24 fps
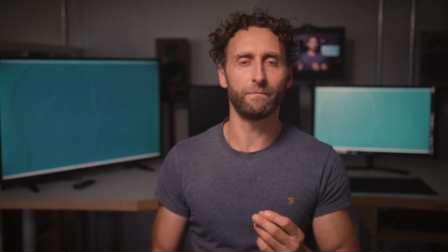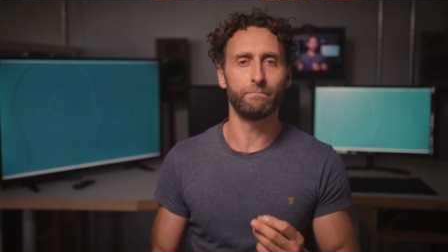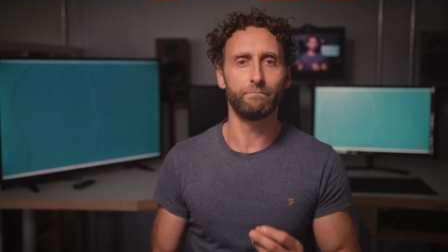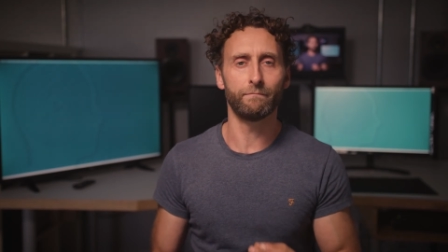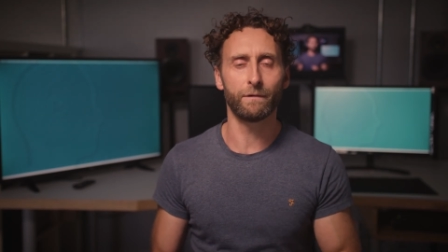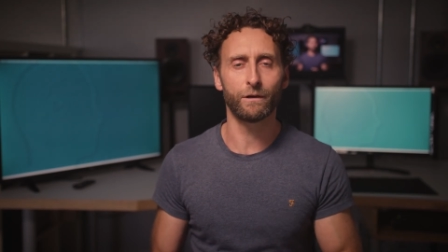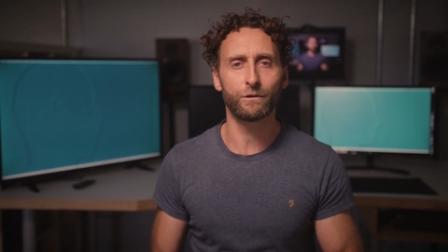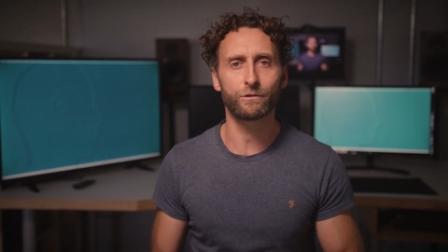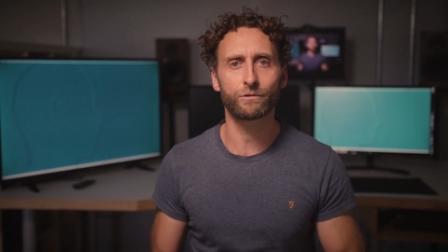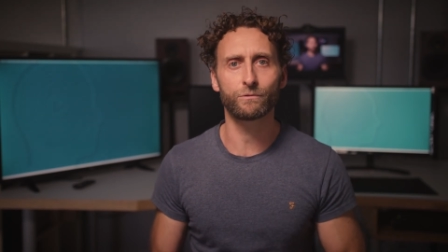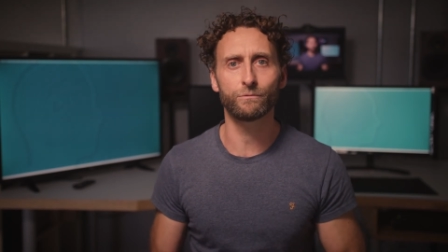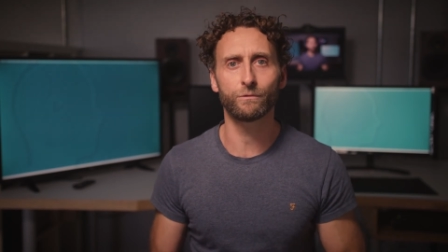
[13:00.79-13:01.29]

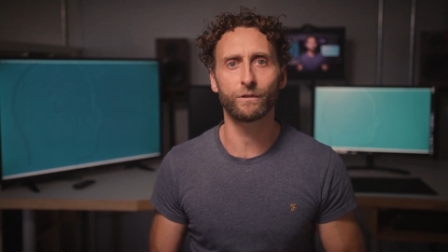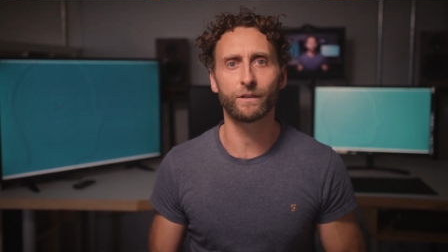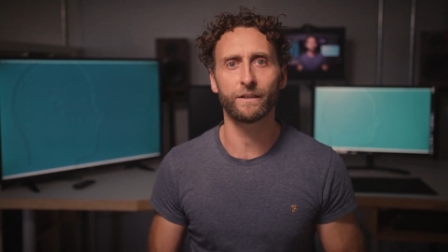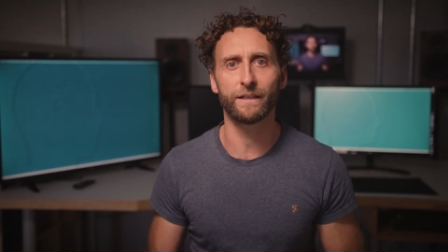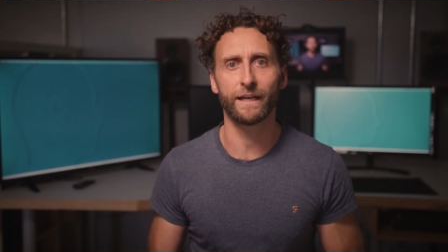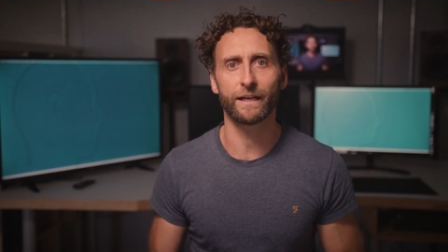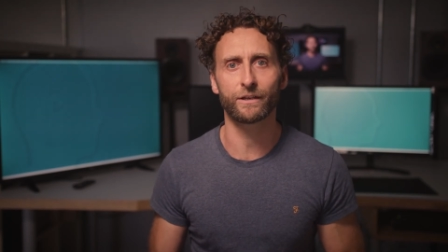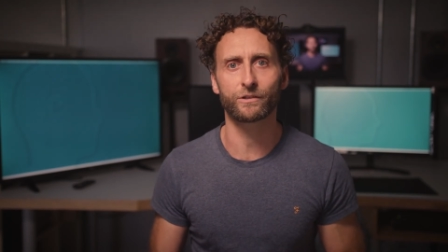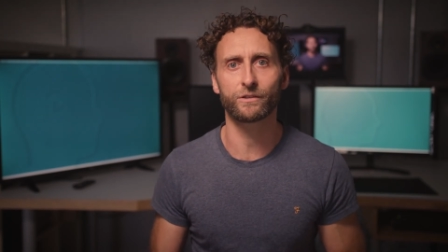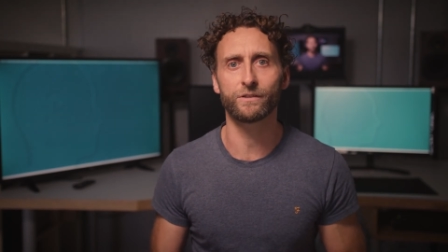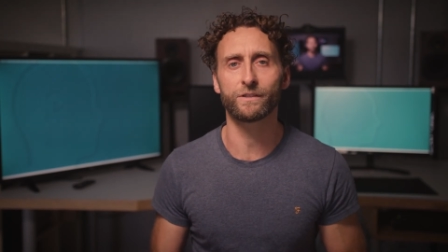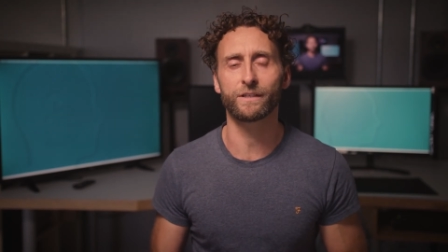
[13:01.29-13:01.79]
emotional
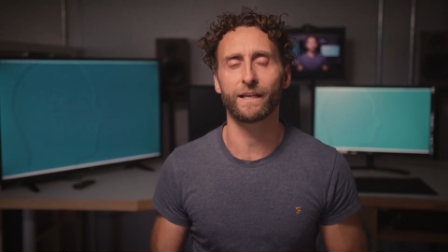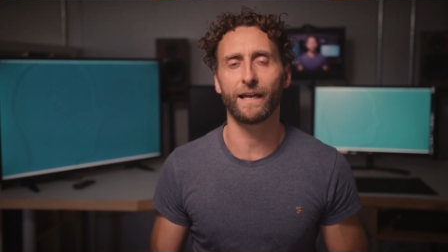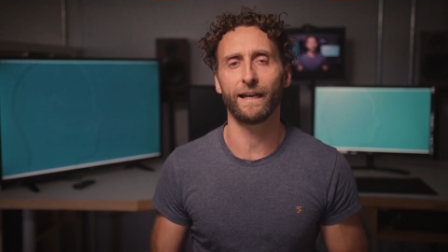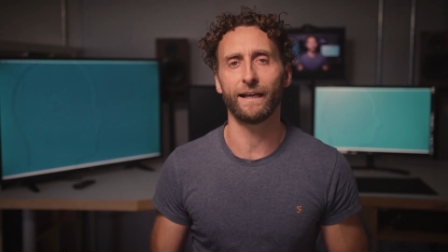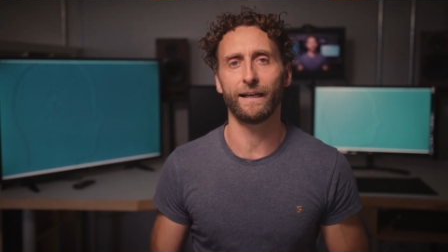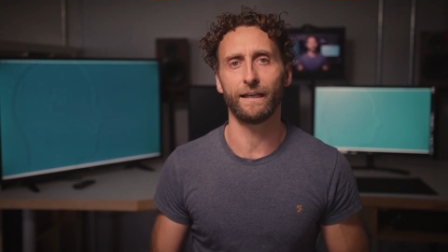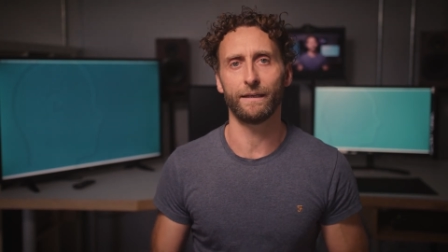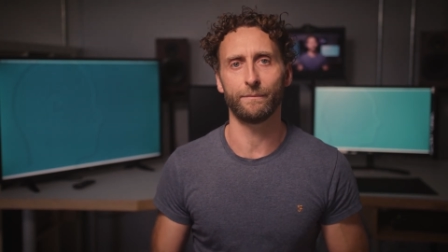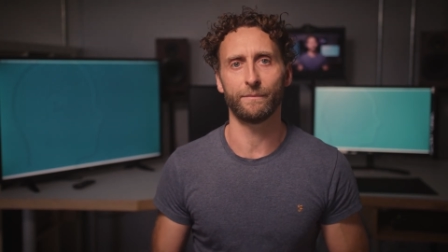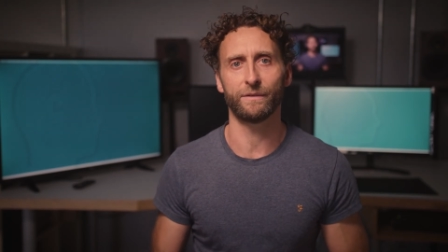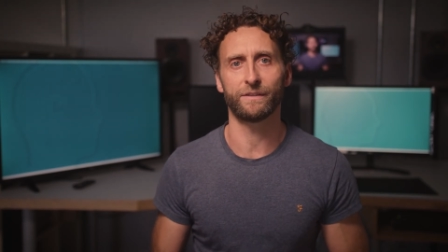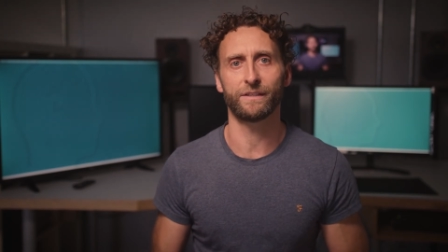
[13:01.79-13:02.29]
connections
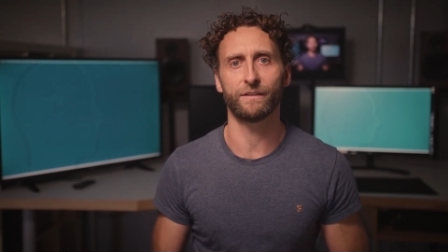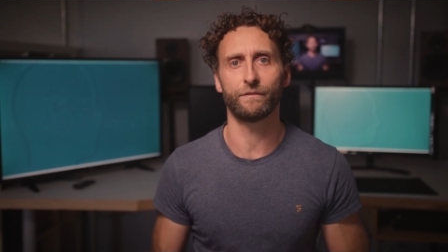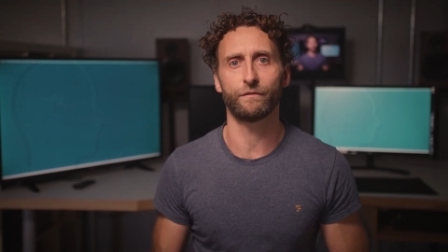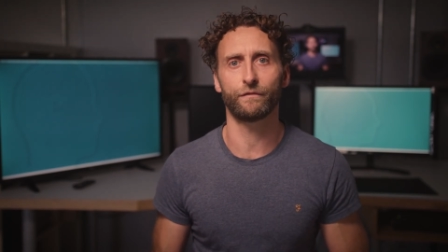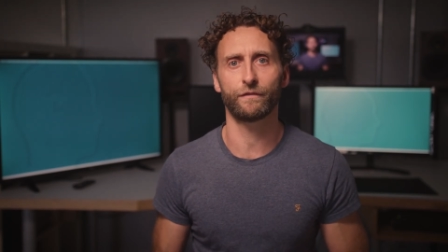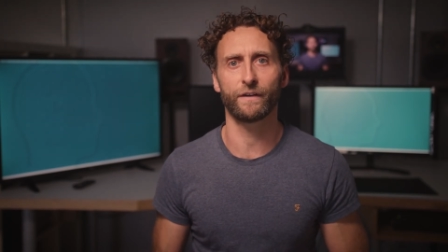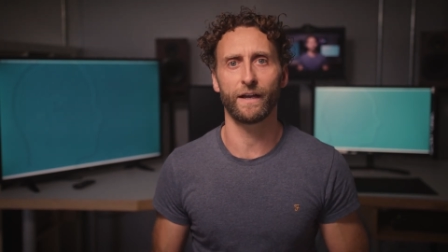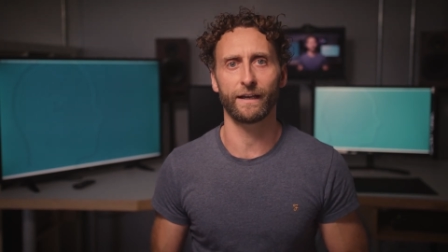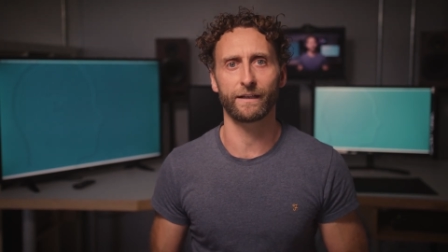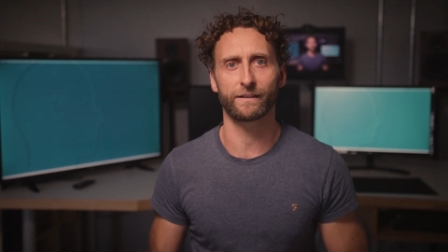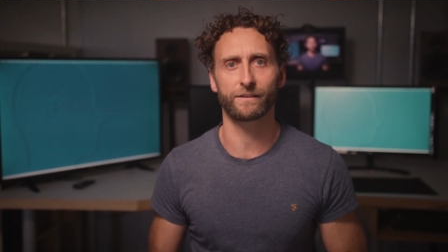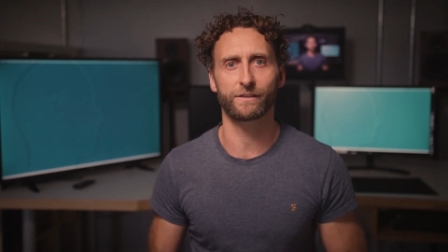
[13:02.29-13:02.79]
and limited
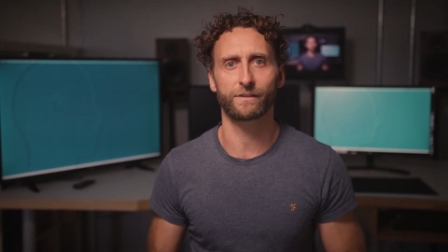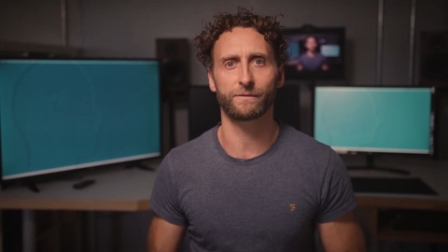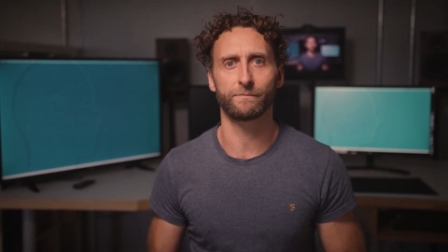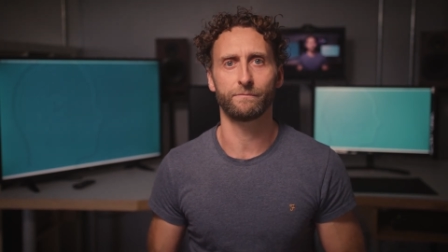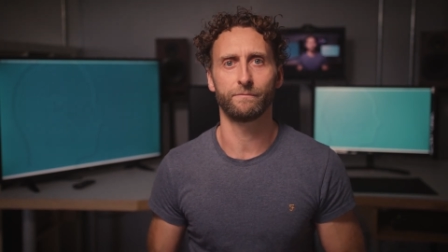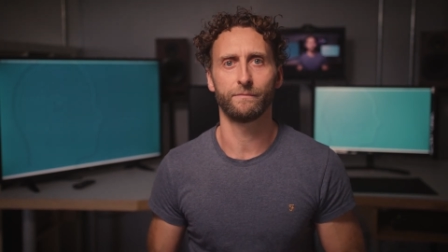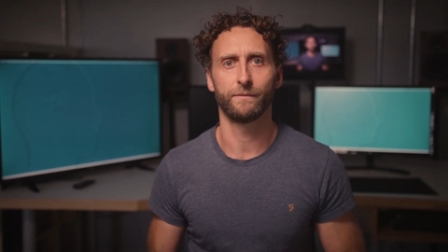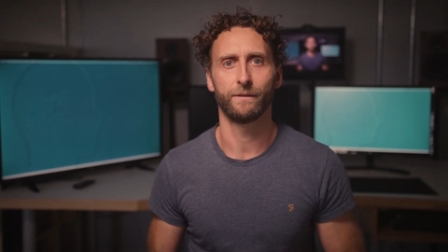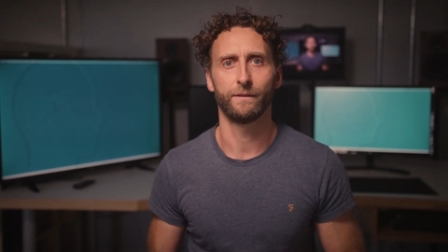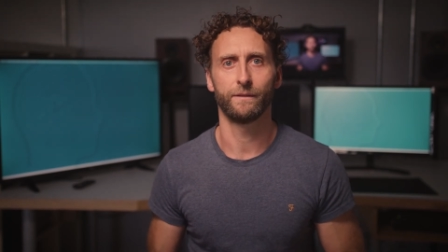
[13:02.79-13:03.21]
facts.